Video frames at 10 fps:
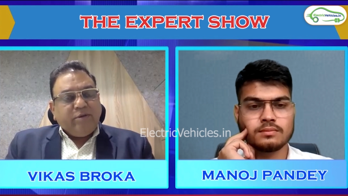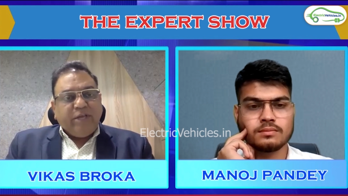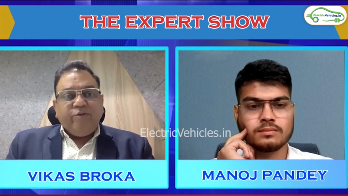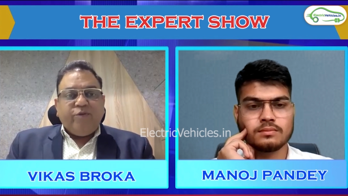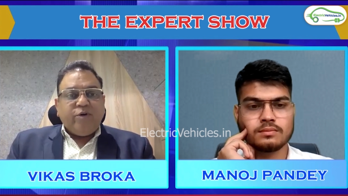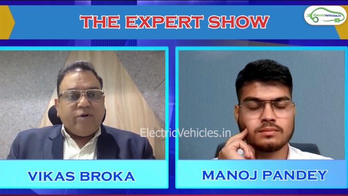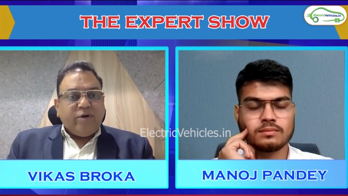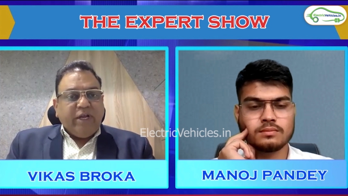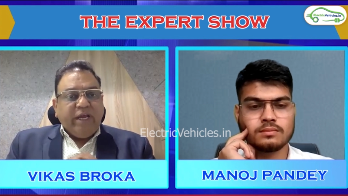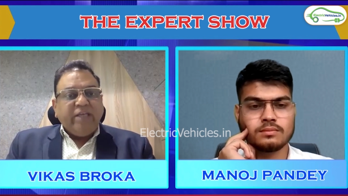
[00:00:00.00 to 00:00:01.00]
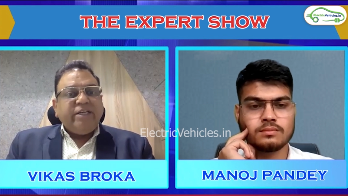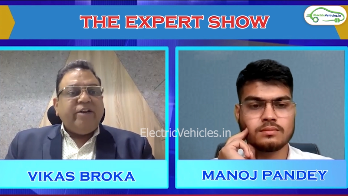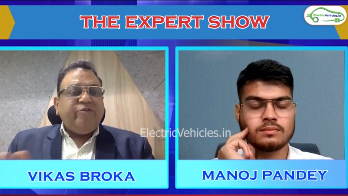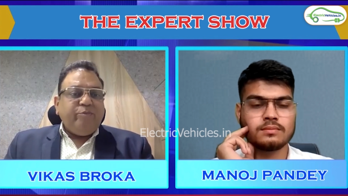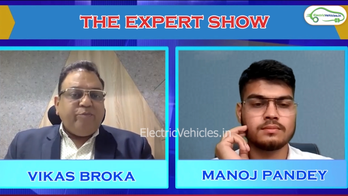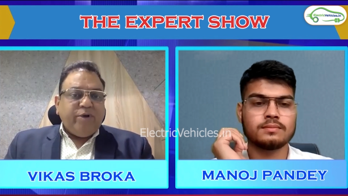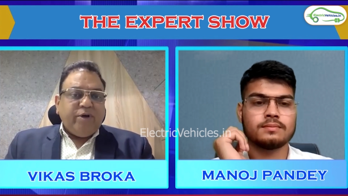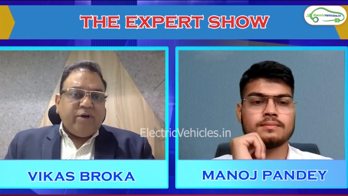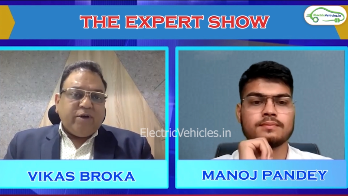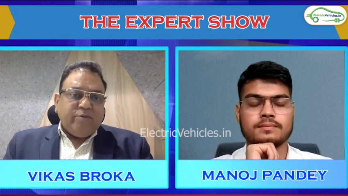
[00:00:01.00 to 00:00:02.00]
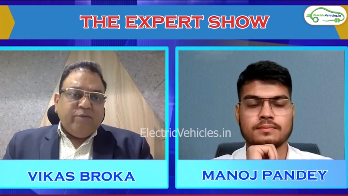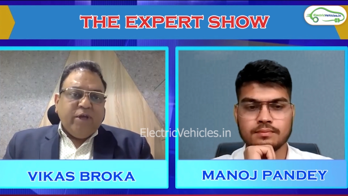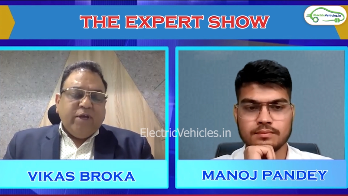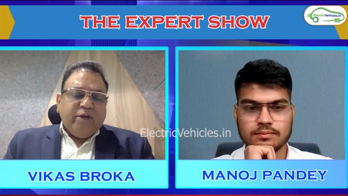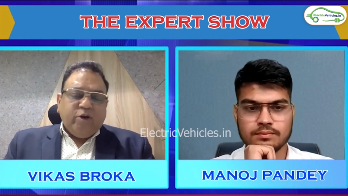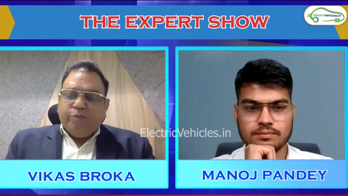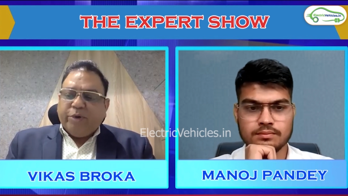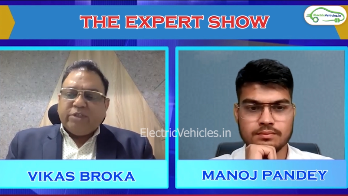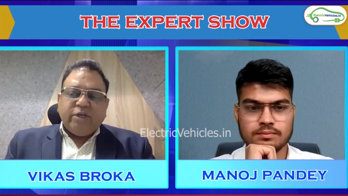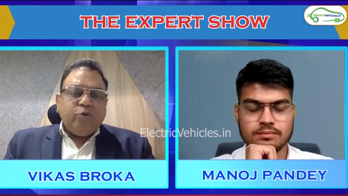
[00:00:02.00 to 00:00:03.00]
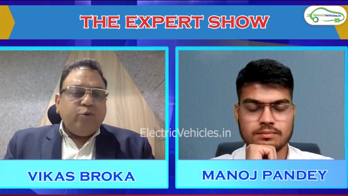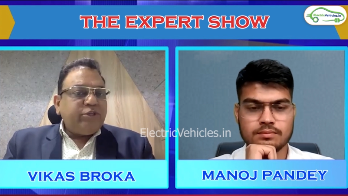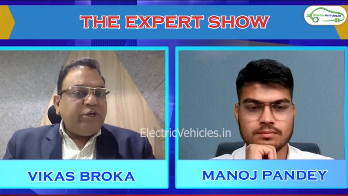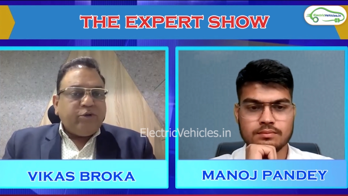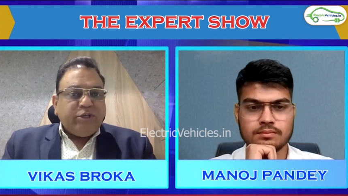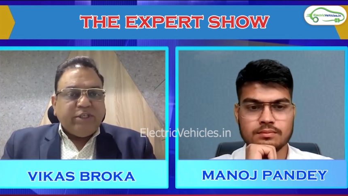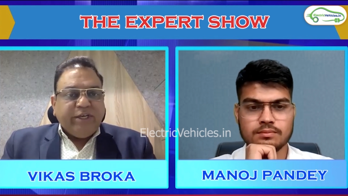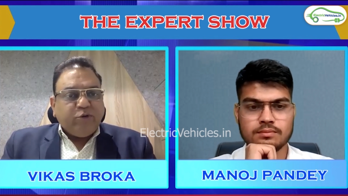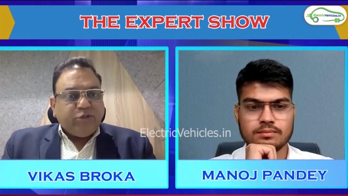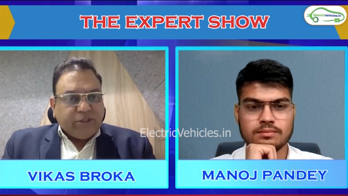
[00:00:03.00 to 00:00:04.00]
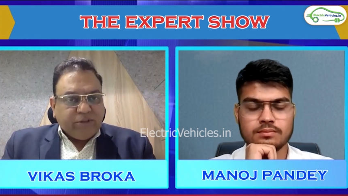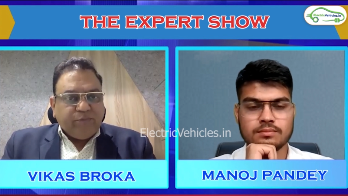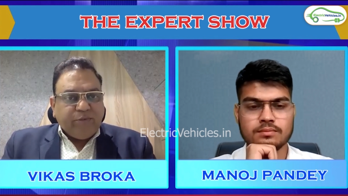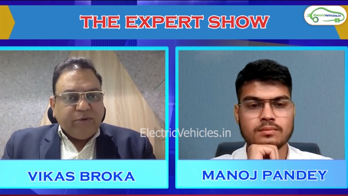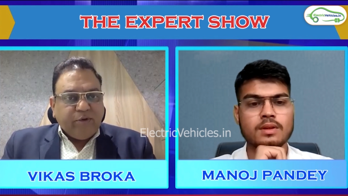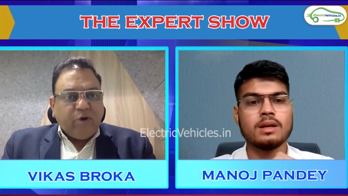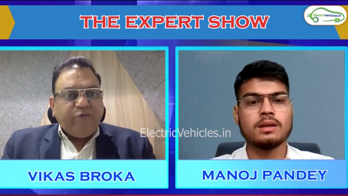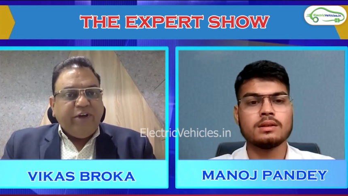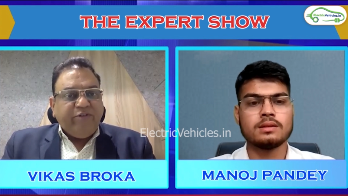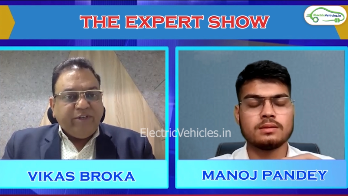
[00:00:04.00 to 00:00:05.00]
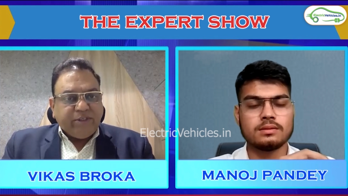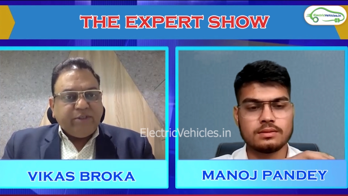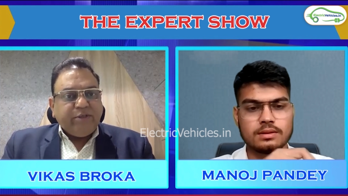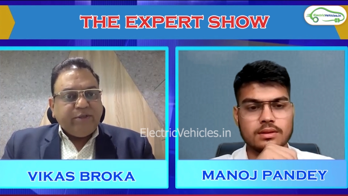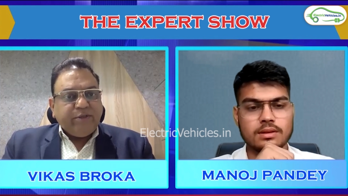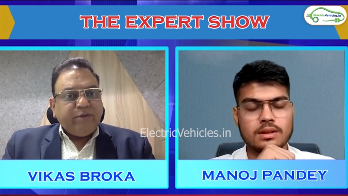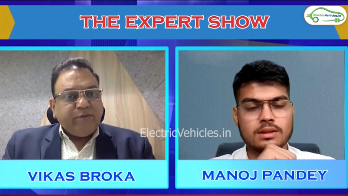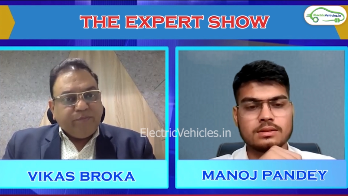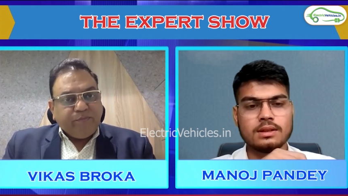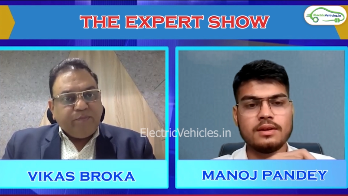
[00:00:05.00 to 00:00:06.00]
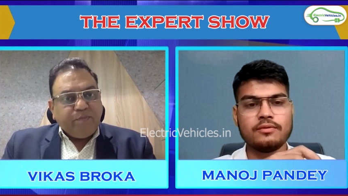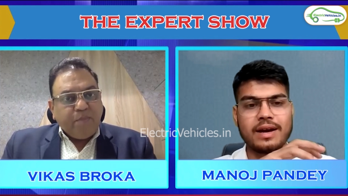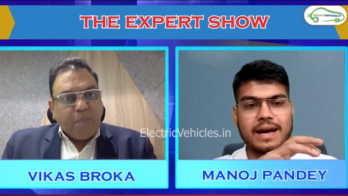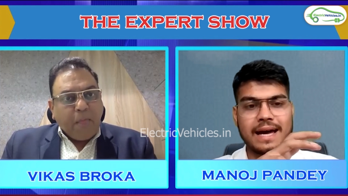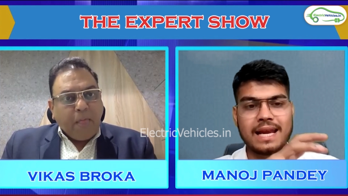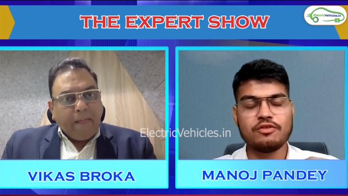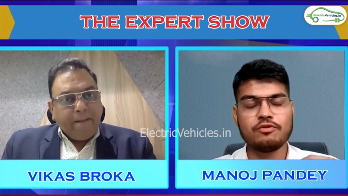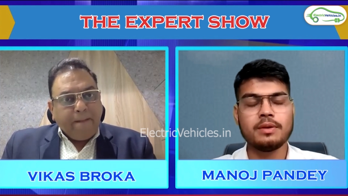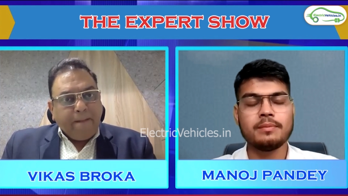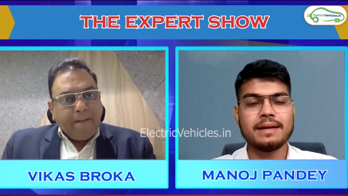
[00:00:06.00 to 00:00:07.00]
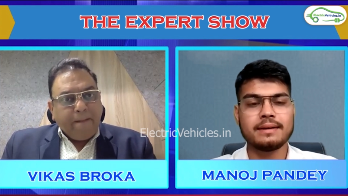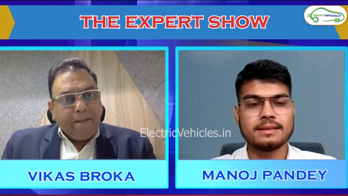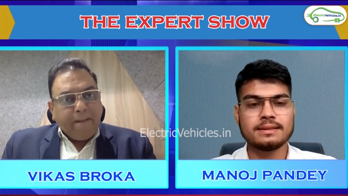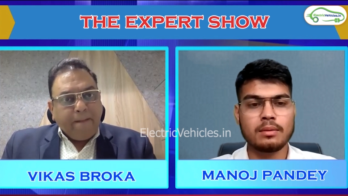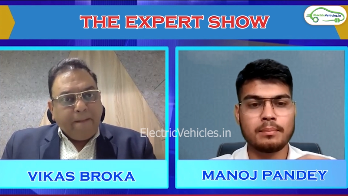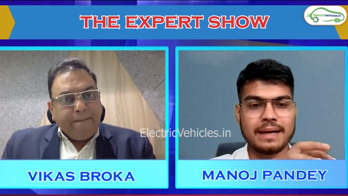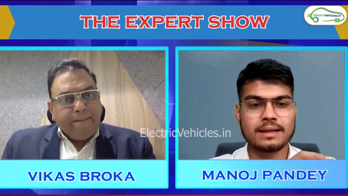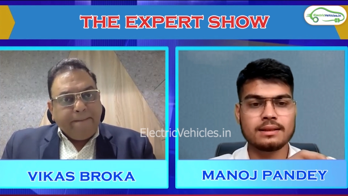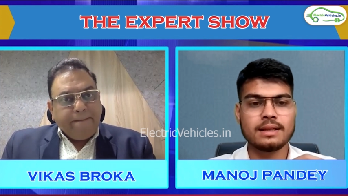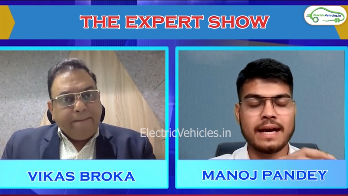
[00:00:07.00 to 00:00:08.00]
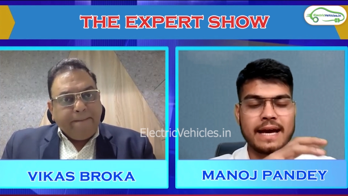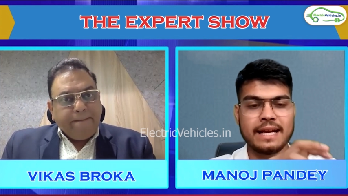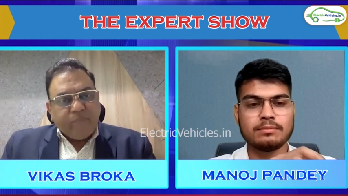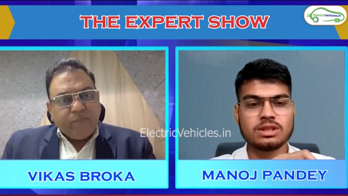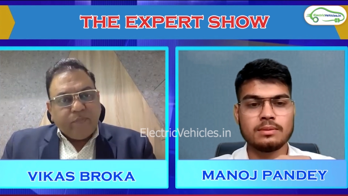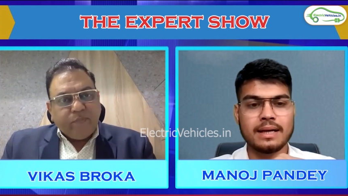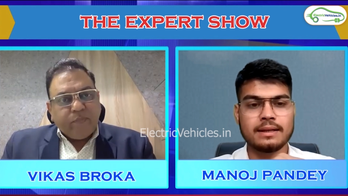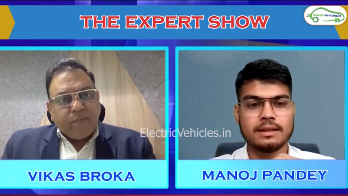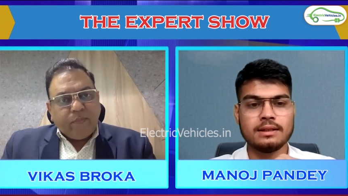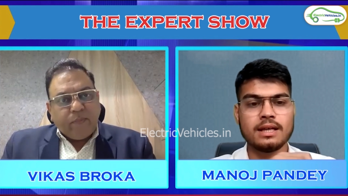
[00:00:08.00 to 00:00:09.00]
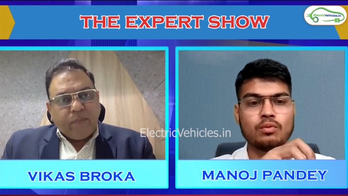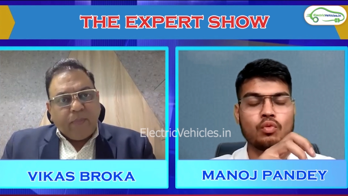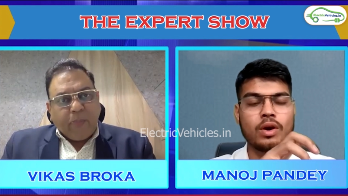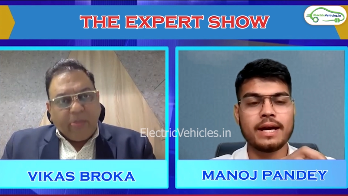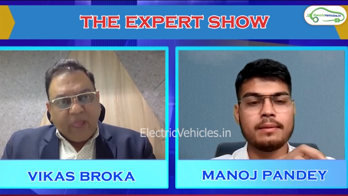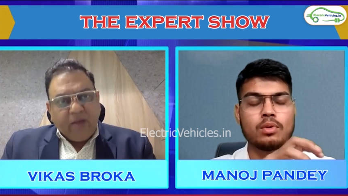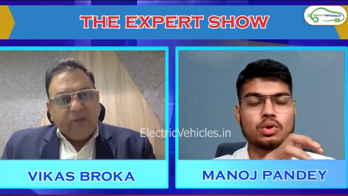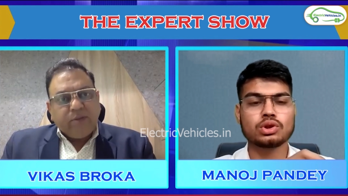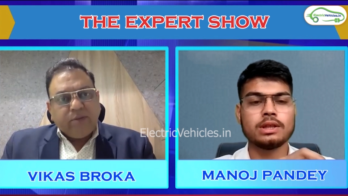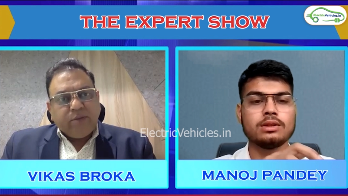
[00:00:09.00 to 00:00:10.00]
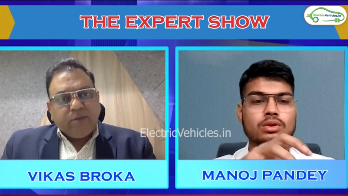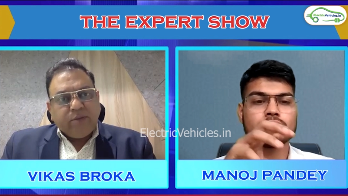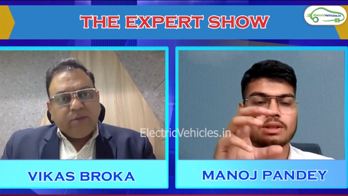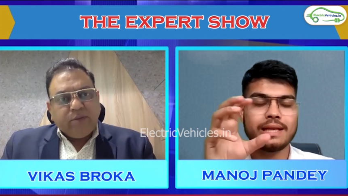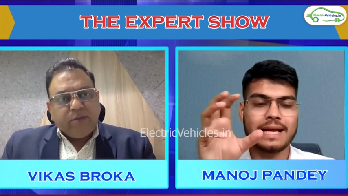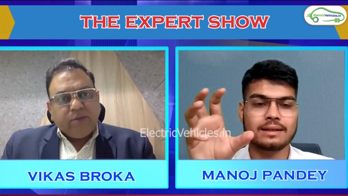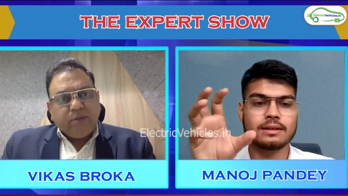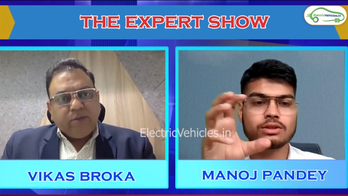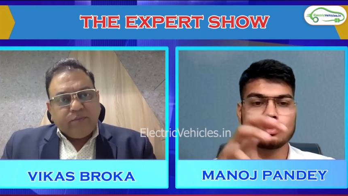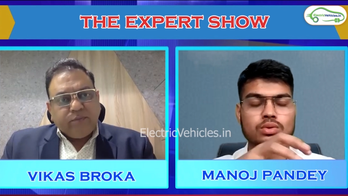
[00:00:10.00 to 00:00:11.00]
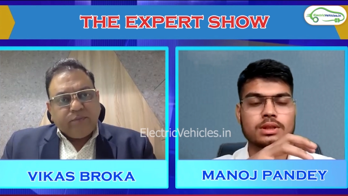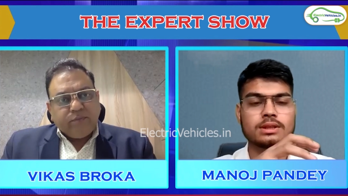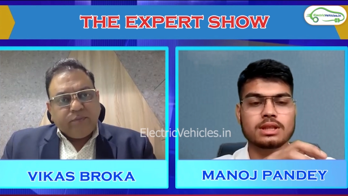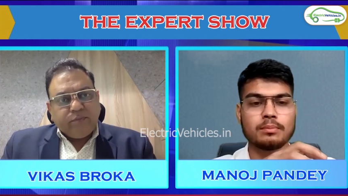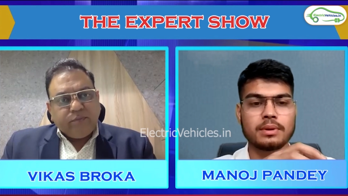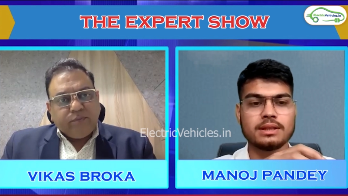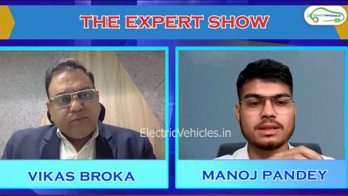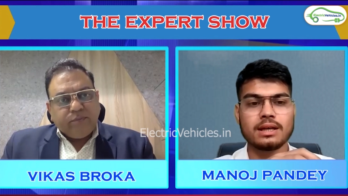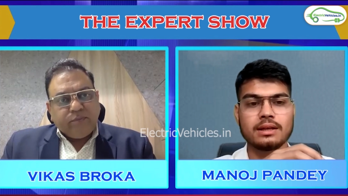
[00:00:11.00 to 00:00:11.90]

Speaker 1: thing for each and every uh, you know, person who is into this ecosystem of E Vs.
Speaker 2: Sir, if L F P batteries are better than N M C battery, then why mostly those electric scooters companies